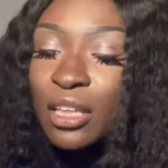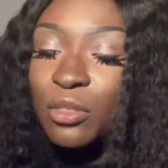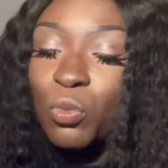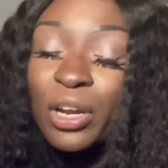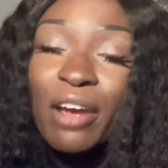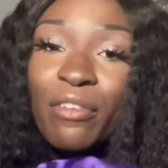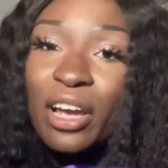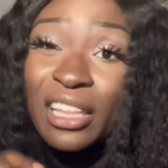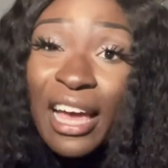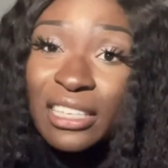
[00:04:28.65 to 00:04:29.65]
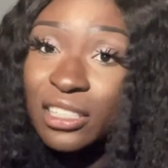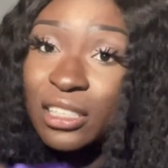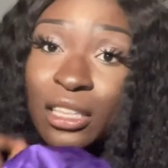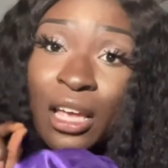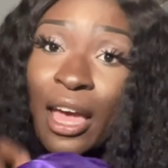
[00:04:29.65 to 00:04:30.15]
Whatever elastic
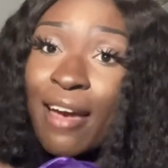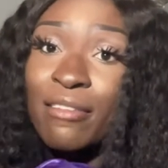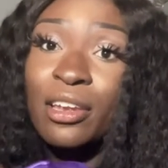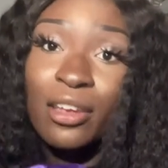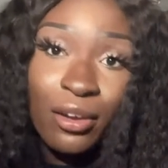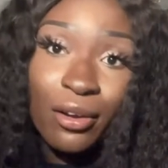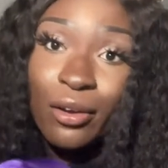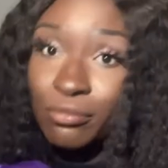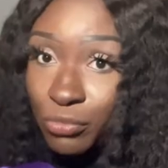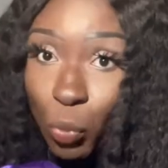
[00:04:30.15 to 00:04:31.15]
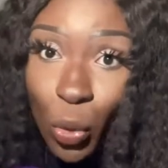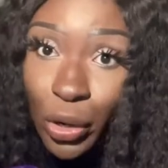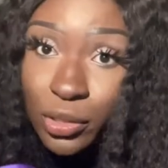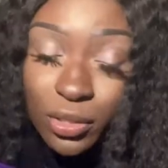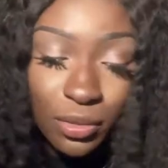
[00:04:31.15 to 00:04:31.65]
that they have in here
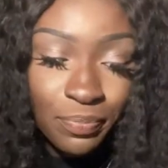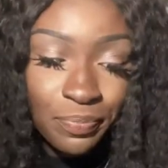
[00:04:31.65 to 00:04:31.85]
works.